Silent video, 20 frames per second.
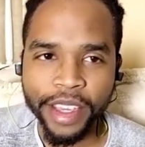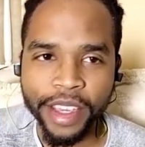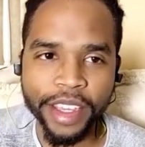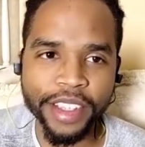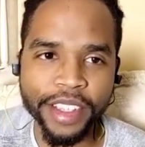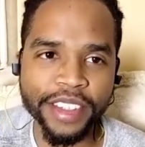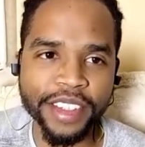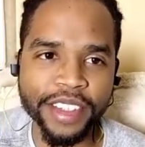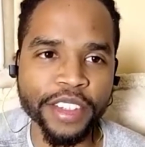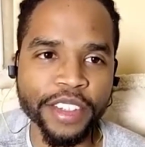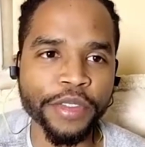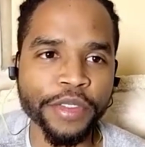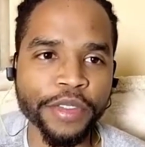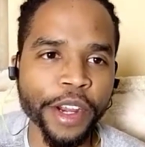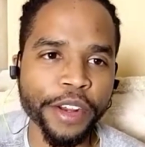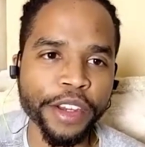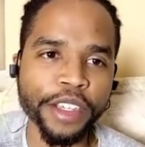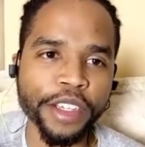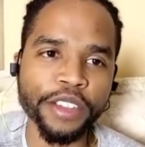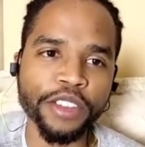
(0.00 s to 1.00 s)
it's a
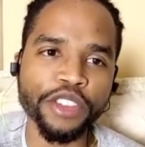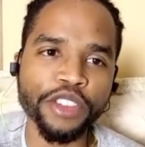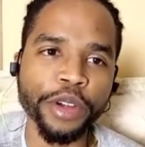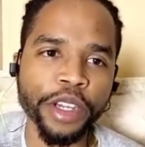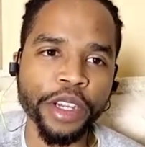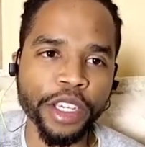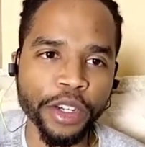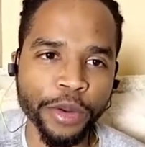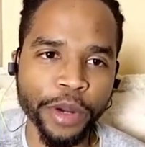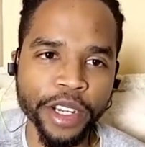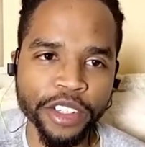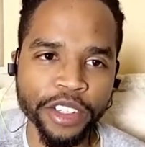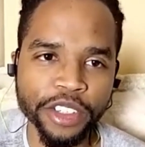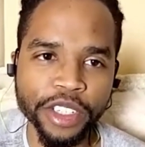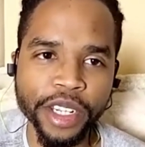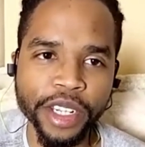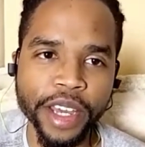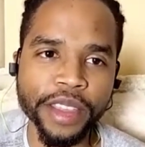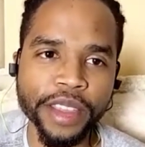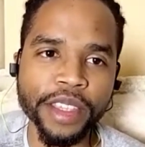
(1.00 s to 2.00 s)
very tricky
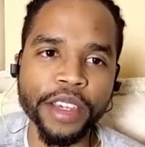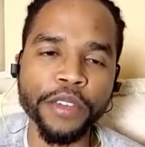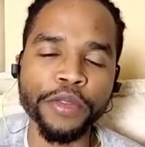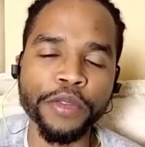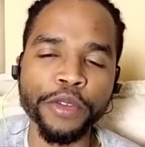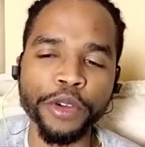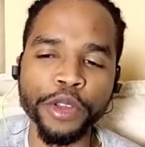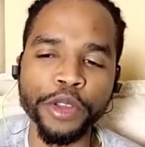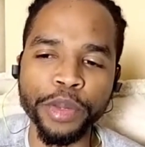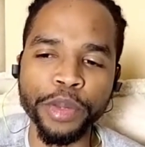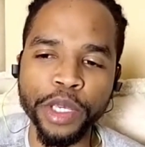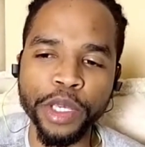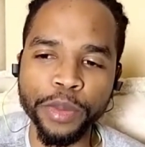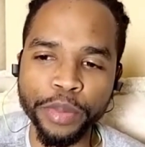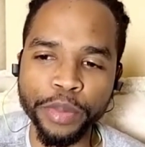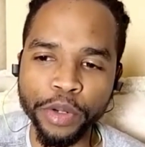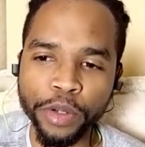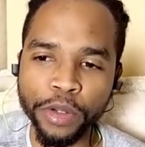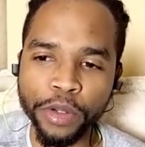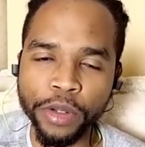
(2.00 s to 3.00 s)
question, I think, for the
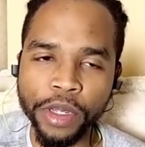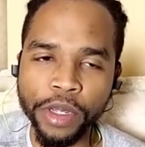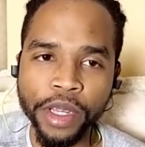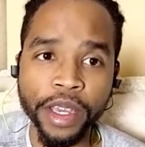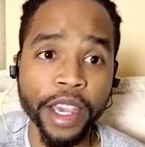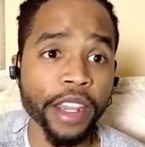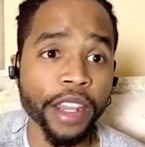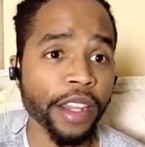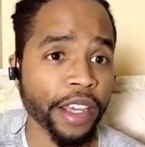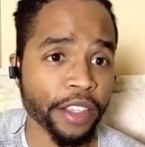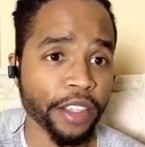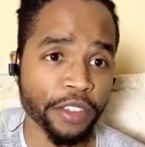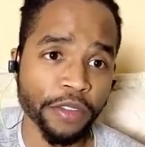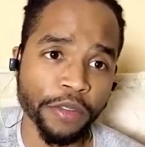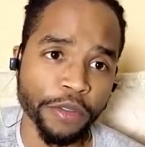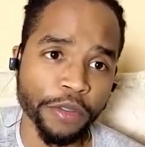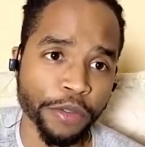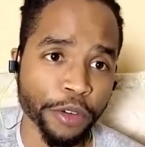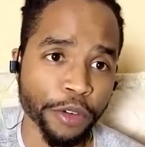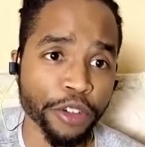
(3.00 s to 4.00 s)
people, and
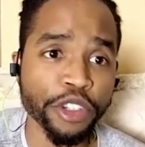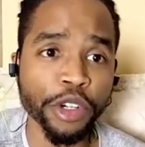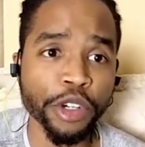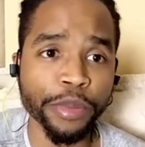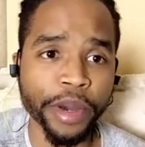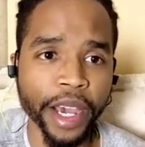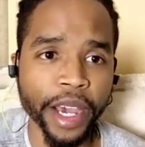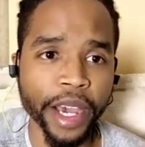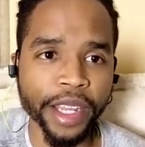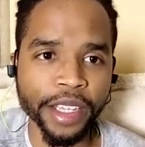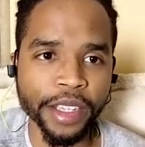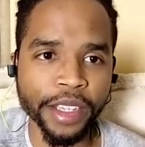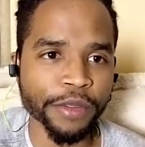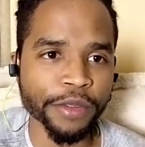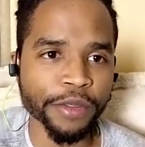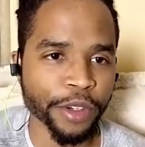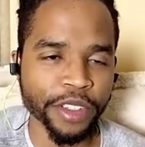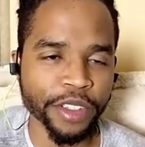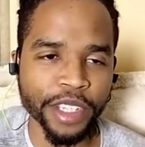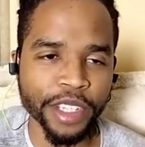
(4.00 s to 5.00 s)
for Joe Biden,
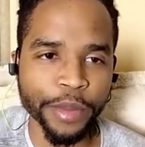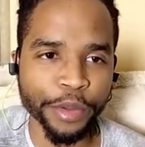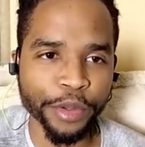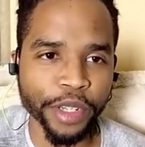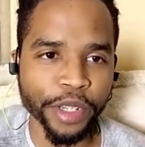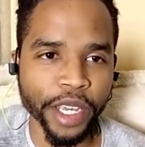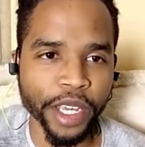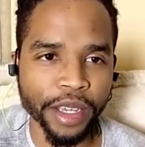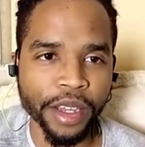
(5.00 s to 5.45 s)
for example,